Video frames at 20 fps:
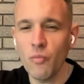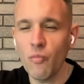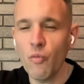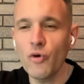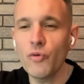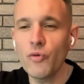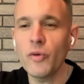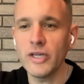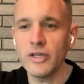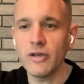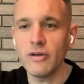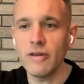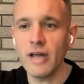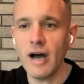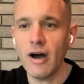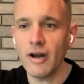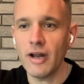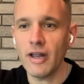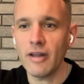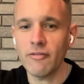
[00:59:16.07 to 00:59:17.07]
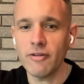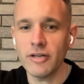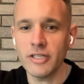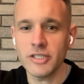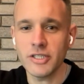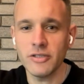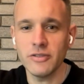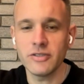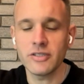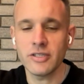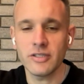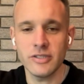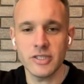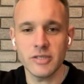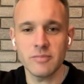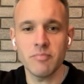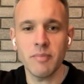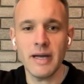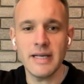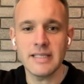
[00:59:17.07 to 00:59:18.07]
well, would we do that on other issues,
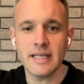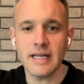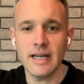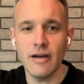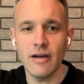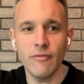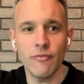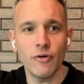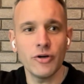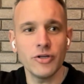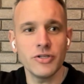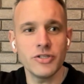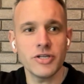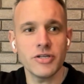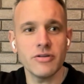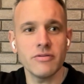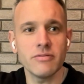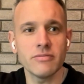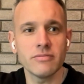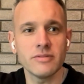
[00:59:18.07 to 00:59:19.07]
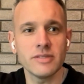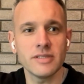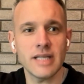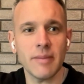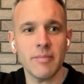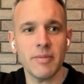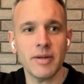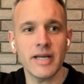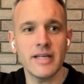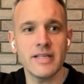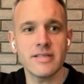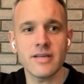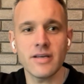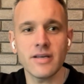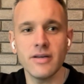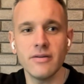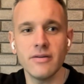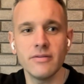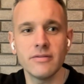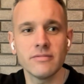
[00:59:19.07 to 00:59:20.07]
and just basically avoid you stepping
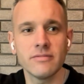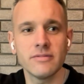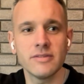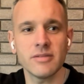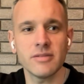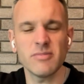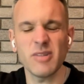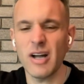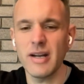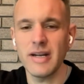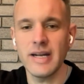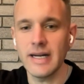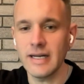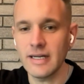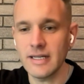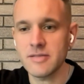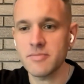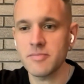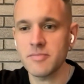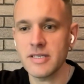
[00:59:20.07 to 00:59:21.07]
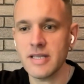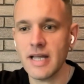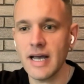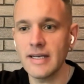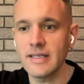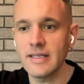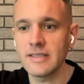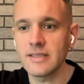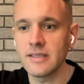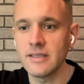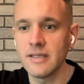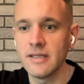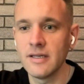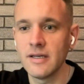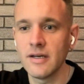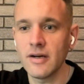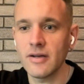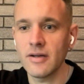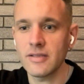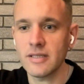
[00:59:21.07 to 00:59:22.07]
into some needless mistakes
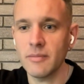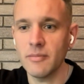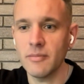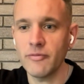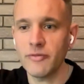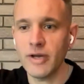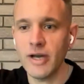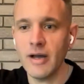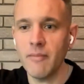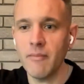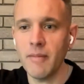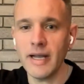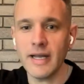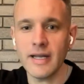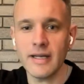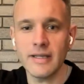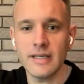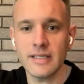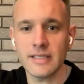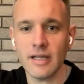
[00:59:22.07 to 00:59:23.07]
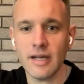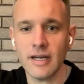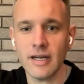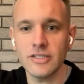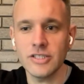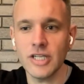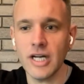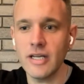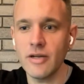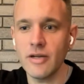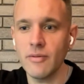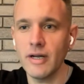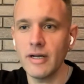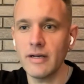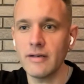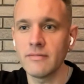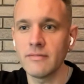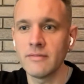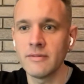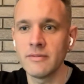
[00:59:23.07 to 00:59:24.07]
on some of it and making this a
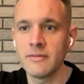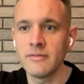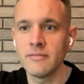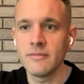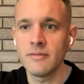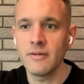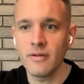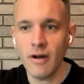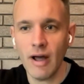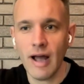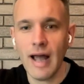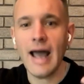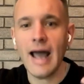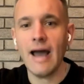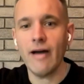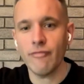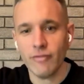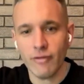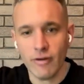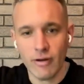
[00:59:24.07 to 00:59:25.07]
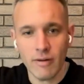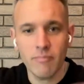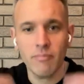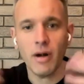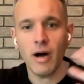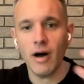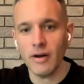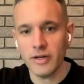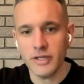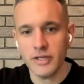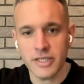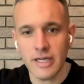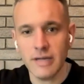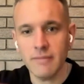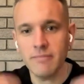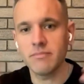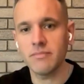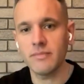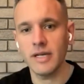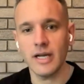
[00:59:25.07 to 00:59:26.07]
genuine effort,
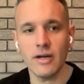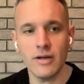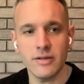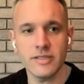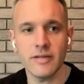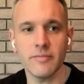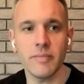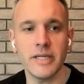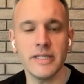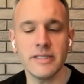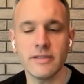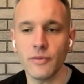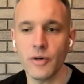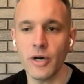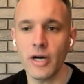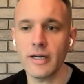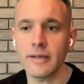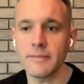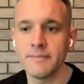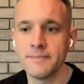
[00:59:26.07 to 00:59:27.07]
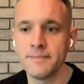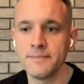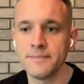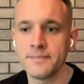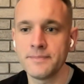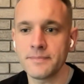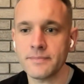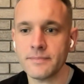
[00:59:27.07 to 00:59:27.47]
partnership, inclusive piece of work.